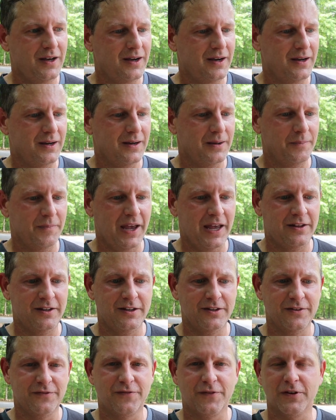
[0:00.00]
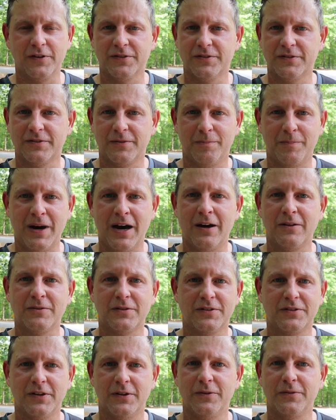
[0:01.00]
And then the first mile
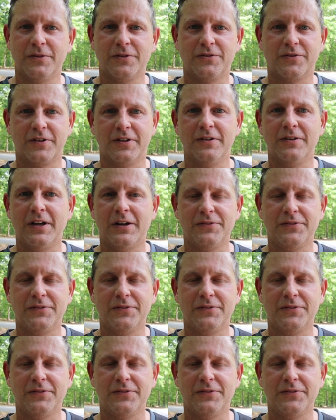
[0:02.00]
or so of the trail,